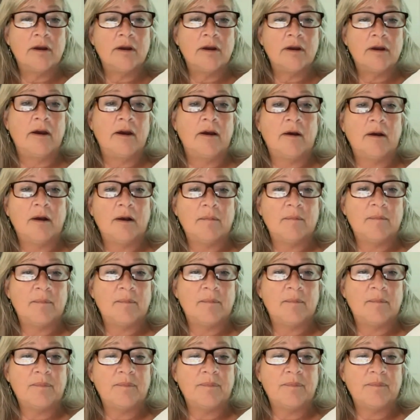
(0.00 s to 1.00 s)

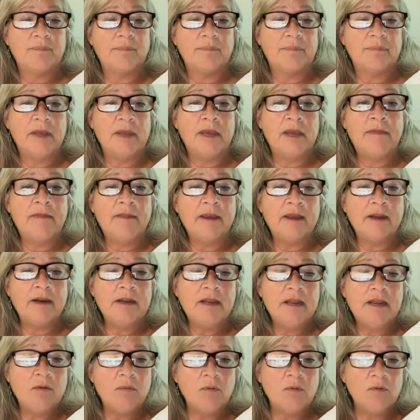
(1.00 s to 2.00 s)
And
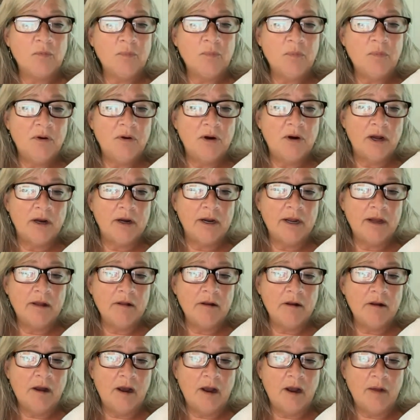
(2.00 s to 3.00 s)
then he was put on a
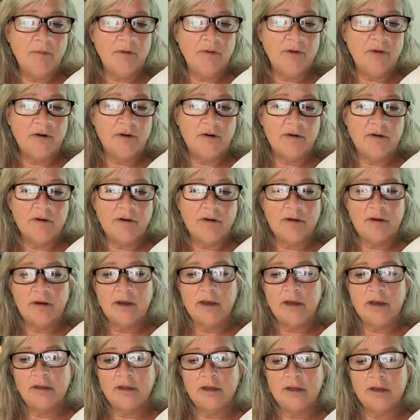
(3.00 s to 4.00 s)
helicopter
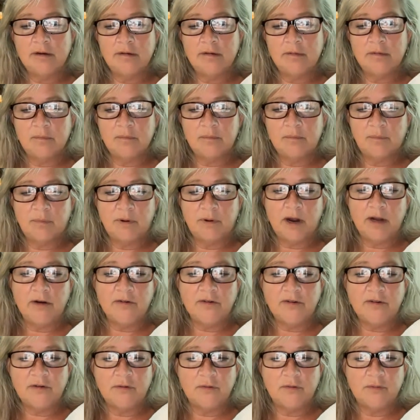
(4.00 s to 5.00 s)
and then
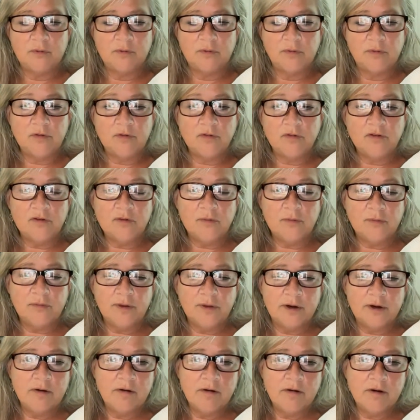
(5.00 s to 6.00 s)
brought to a surgical
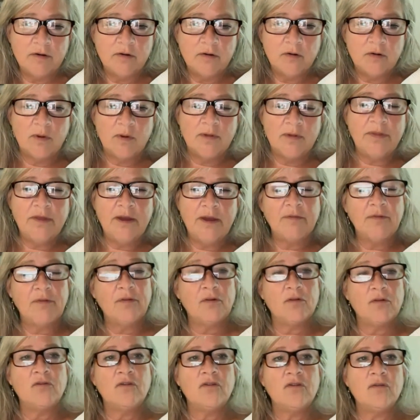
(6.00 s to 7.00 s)
center, underwent that
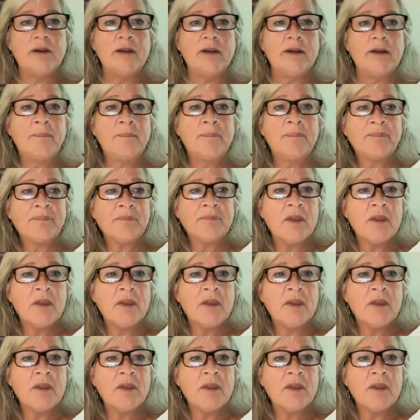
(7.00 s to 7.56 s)
surgery,